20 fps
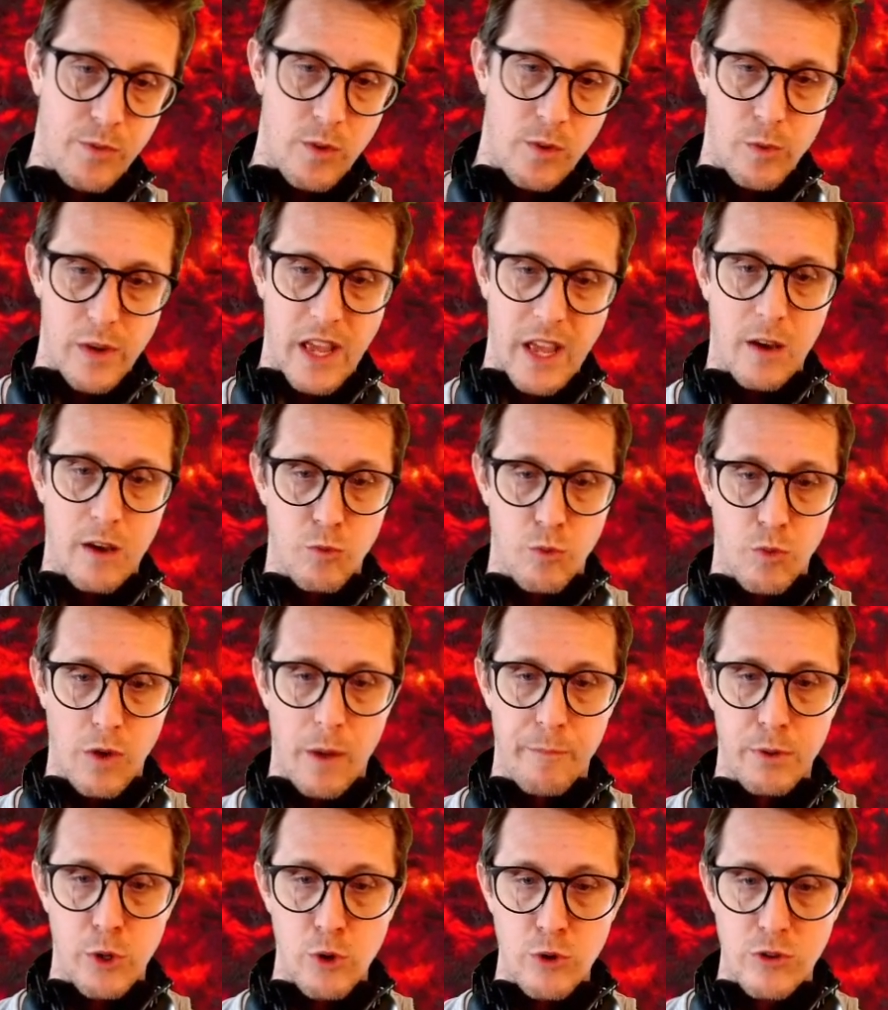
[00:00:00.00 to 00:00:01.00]
We
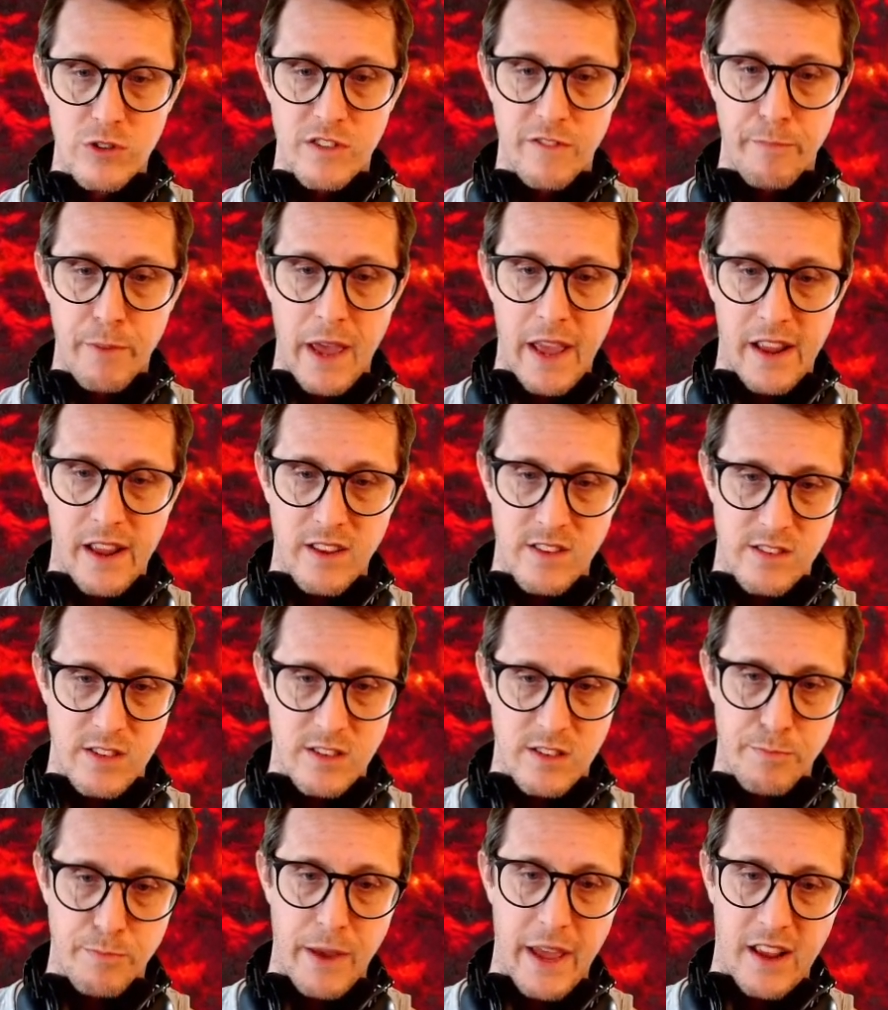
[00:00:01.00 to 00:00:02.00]
got Boots of
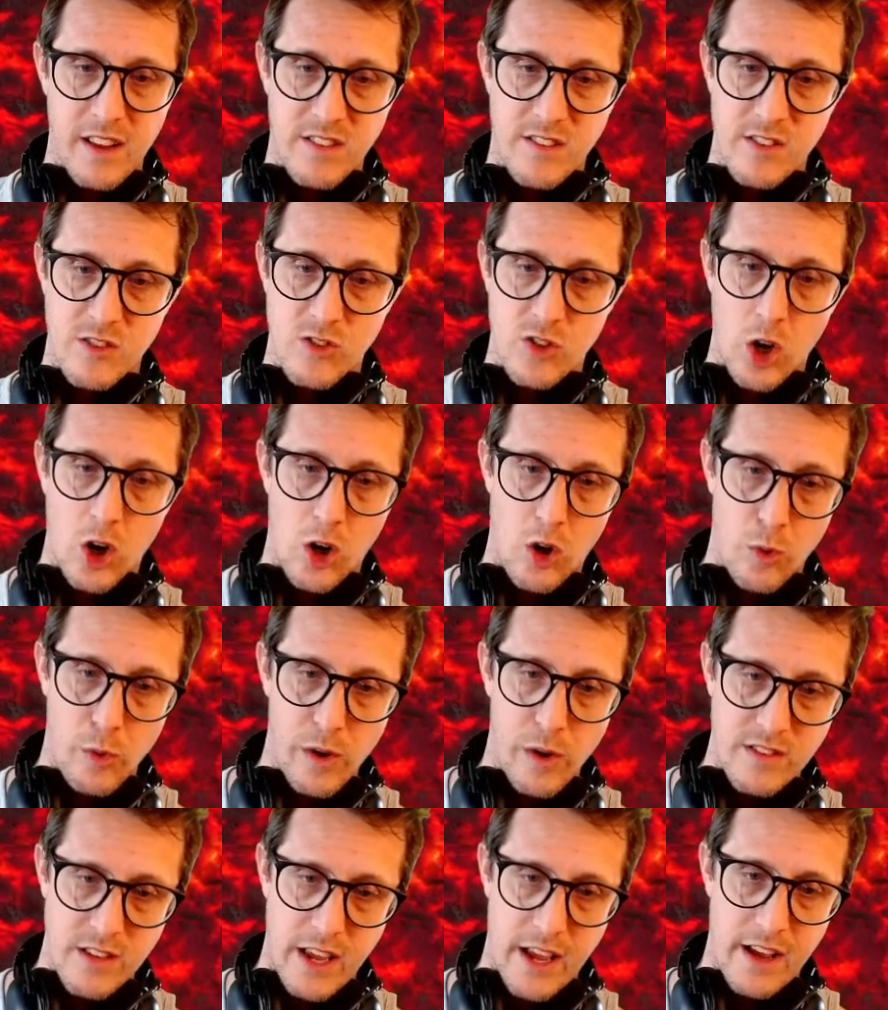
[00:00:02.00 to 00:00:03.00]
Pegasus. Pegasus
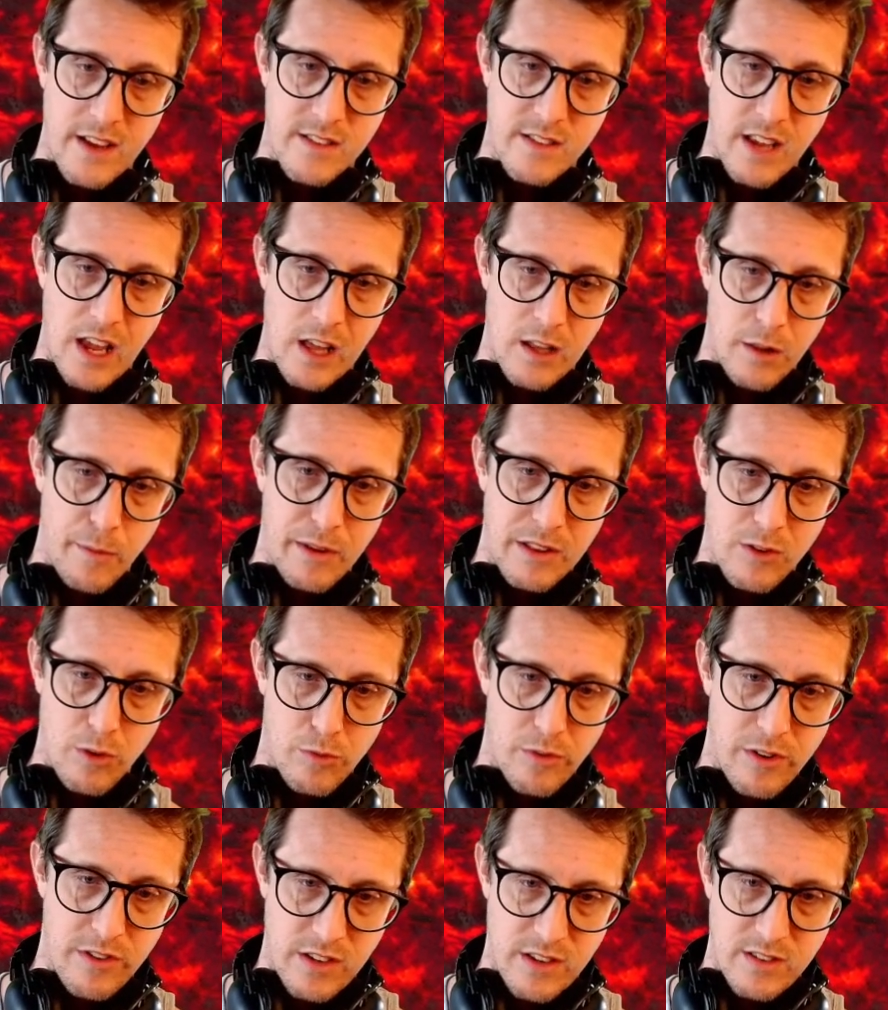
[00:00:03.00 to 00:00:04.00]
always has elemental
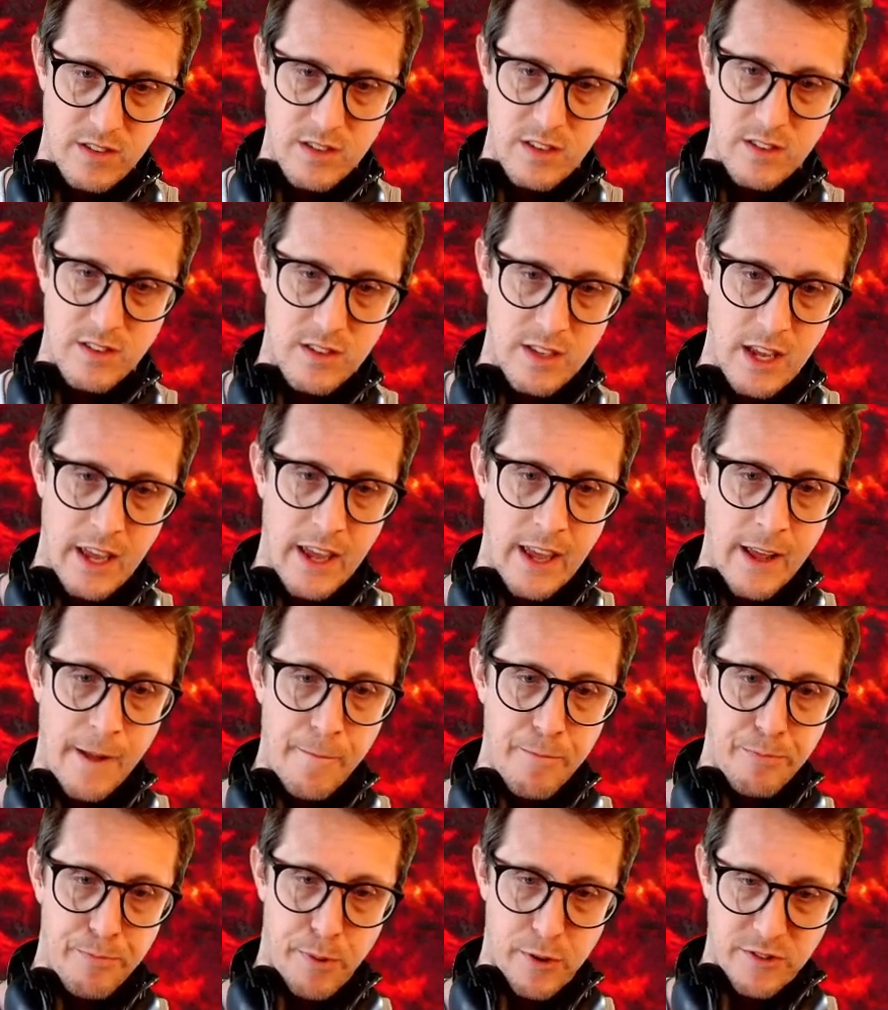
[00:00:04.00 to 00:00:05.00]
resistance,
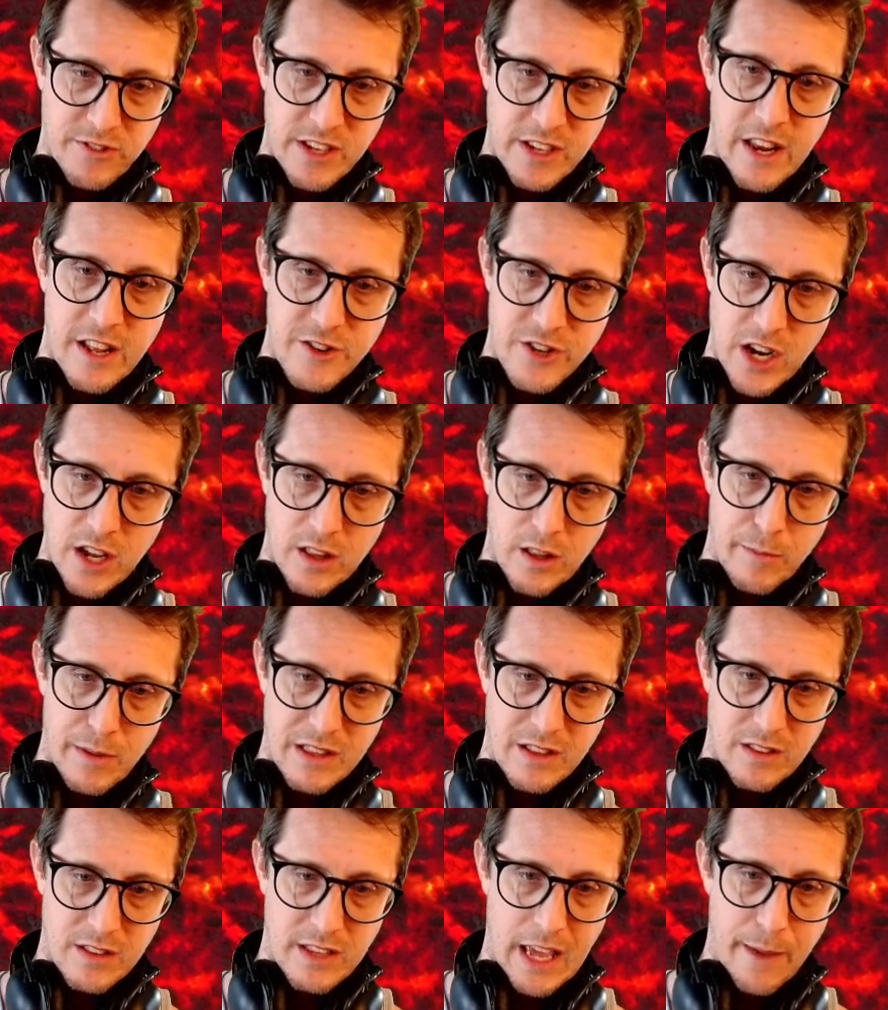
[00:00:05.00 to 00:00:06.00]
percentage
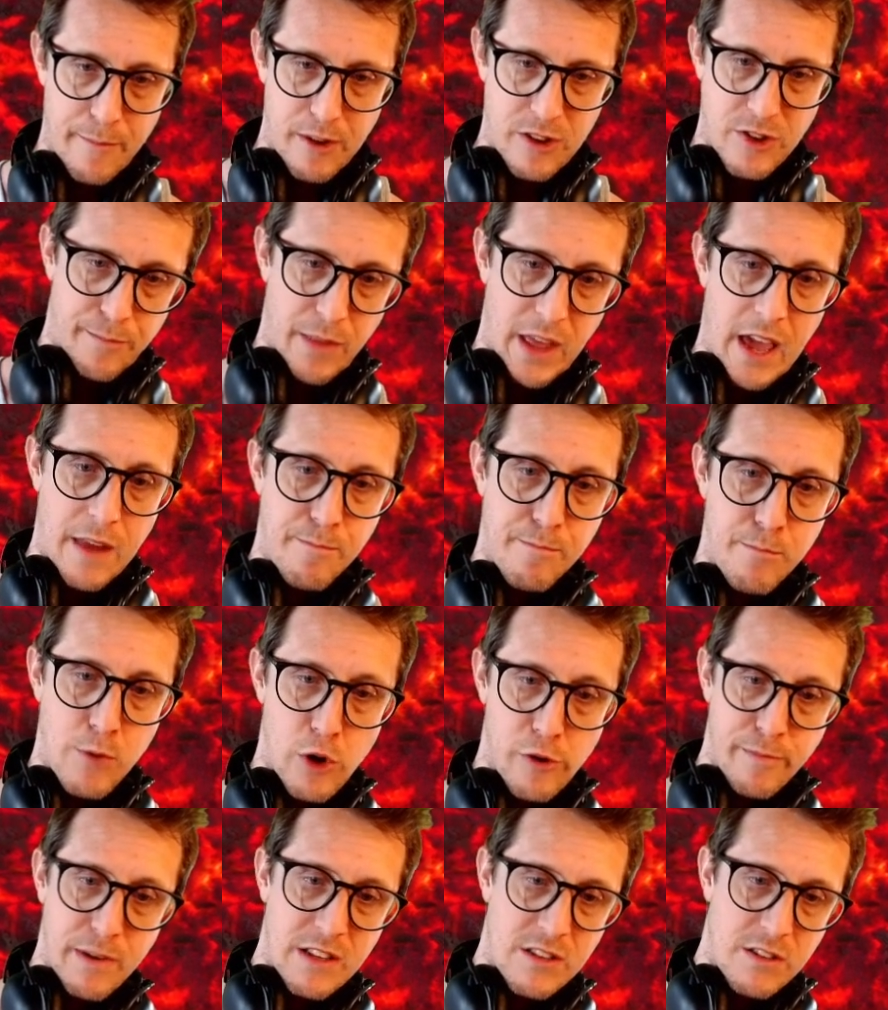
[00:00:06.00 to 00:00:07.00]
elemental damage, and
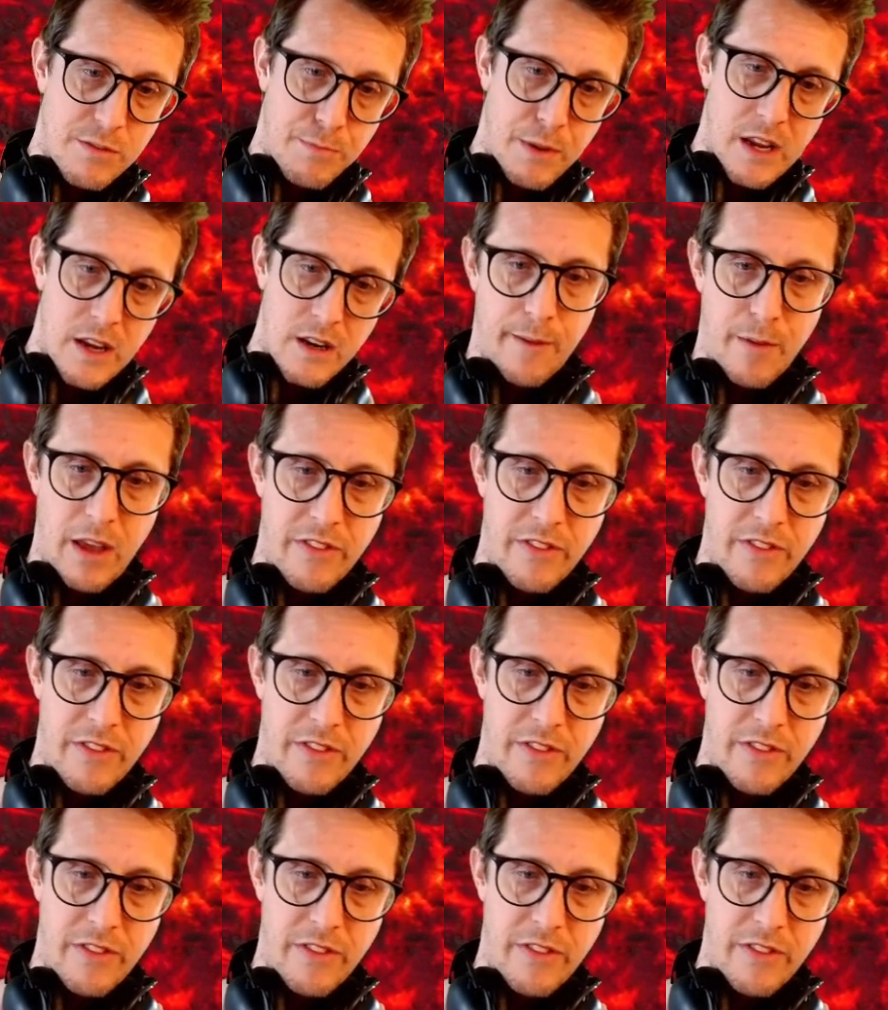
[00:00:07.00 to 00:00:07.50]
movement speed.